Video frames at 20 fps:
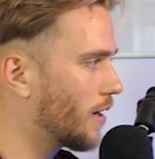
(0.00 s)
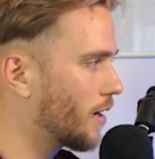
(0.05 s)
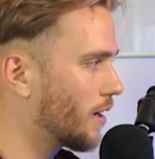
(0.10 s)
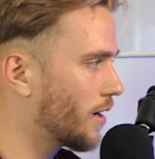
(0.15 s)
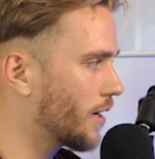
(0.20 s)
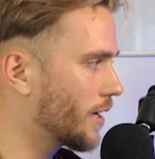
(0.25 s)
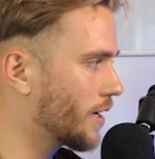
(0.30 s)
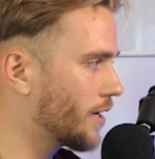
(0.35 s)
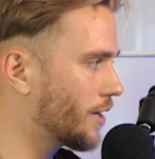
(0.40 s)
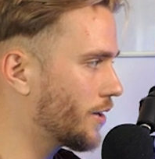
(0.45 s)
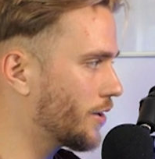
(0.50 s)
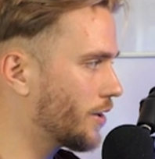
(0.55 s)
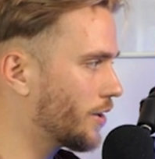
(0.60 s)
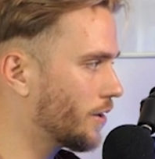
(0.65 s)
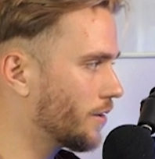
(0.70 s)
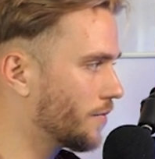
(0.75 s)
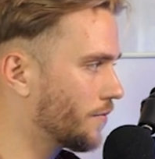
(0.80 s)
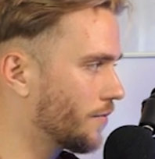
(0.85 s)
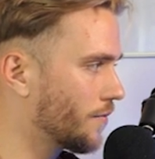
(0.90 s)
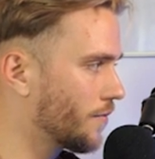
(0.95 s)

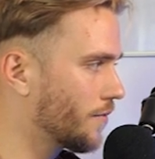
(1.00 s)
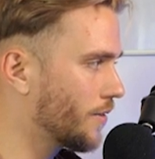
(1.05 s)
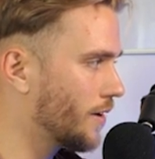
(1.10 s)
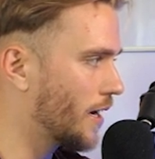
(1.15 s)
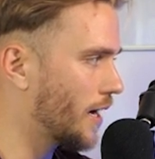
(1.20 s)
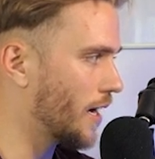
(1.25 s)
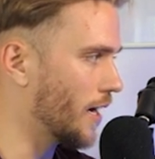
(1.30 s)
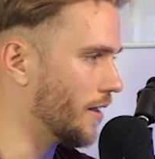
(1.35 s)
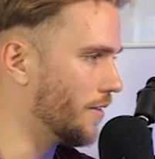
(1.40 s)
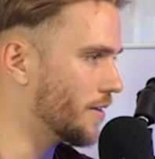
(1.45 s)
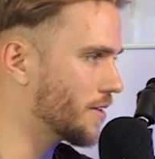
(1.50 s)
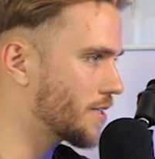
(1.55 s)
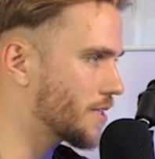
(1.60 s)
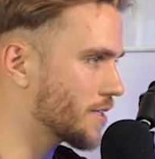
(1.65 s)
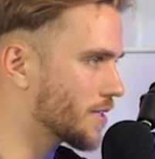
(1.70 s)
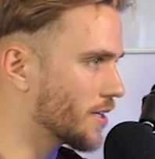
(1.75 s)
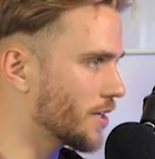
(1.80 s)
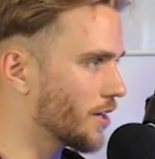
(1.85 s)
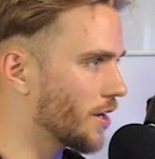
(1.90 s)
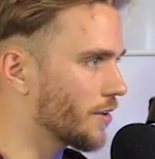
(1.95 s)
here. And this
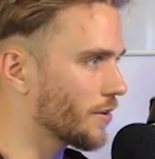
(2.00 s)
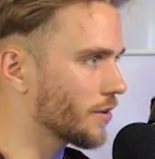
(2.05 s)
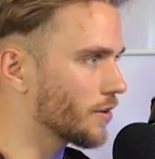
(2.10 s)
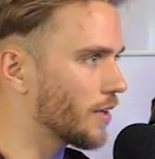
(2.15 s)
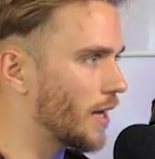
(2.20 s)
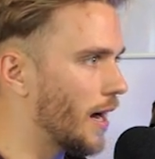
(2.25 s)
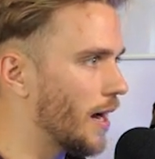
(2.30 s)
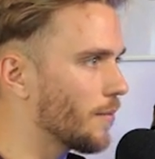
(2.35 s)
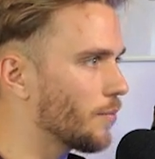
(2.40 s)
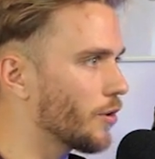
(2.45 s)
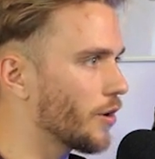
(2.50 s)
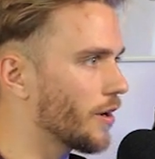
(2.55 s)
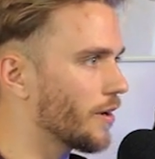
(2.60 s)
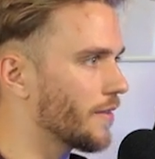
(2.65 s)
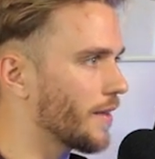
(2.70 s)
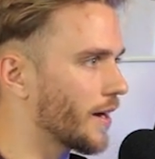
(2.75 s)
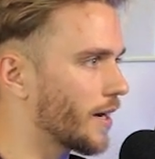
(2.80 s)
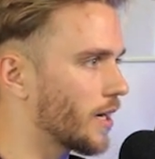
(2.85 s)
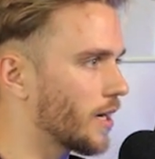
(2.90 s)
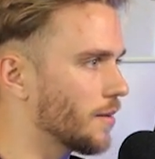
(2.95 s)
is another library
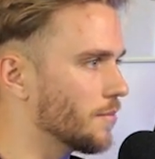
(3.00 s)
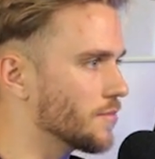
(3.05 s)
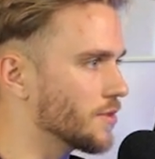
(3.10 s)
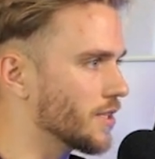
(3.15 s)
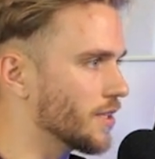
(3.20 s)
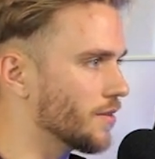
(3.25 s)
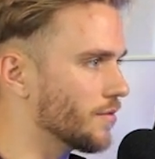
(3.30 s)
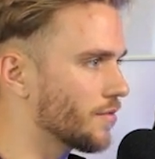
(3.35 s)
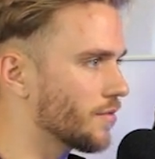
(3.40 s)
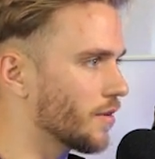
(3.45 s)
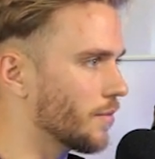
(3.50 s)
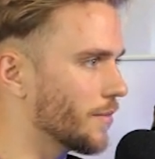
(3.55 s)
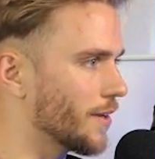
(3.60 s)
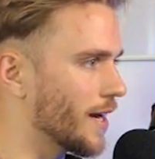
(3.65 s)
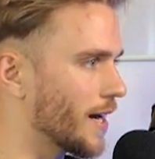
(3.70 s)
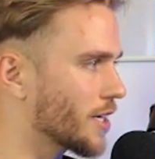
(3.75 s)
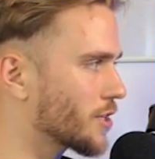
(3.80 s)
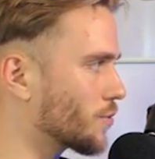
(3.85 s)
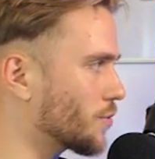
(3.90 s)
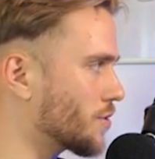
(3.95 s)
that comes in from the
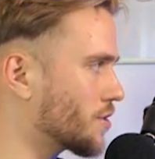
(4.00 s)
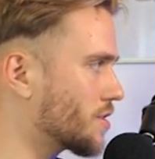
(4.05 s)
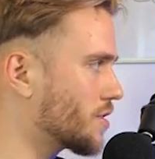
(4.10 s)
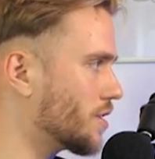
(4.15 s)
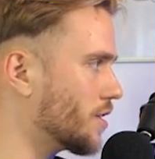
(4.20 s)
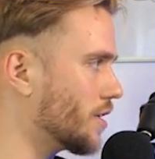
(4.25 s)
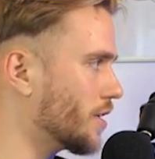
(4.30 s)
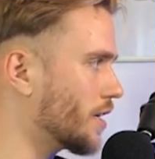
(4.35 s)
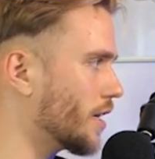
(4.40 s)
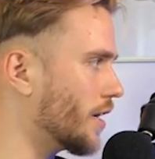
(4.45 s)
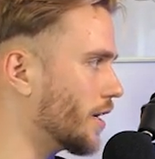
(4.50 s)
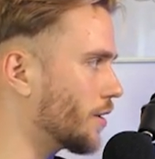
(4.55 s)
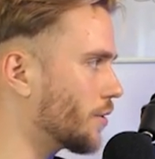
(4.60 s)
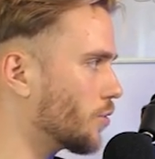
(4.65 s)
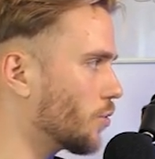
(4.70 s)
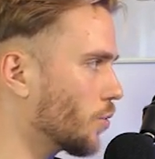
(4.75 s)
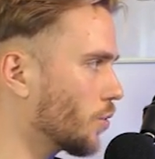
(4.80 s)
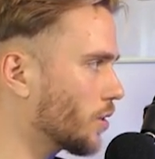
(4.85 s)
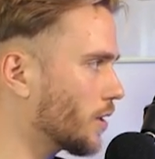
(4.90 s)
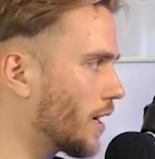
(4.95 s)
actual CDK
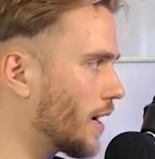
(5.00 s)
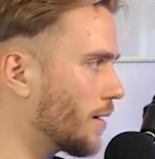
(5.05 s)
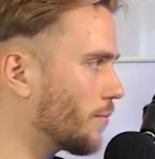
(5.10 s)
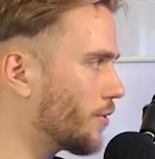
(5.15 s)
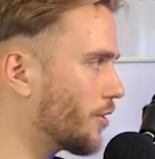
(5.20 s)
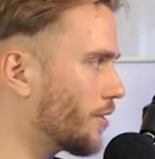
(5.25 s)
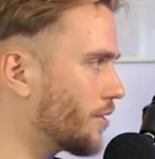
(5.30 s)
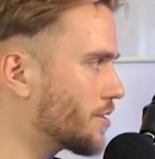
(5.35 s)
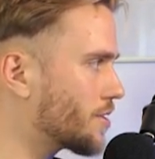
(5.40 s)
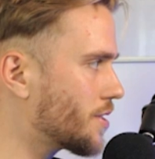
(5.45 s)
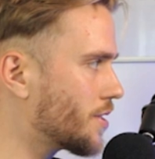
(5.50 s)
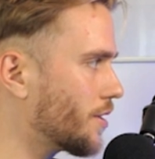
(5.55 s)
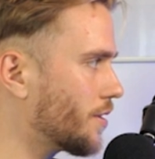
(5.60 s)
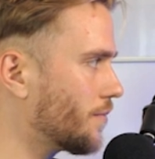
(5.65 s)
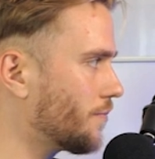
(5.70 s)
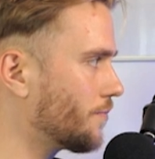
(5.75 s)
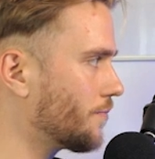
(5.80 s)
core libraries here.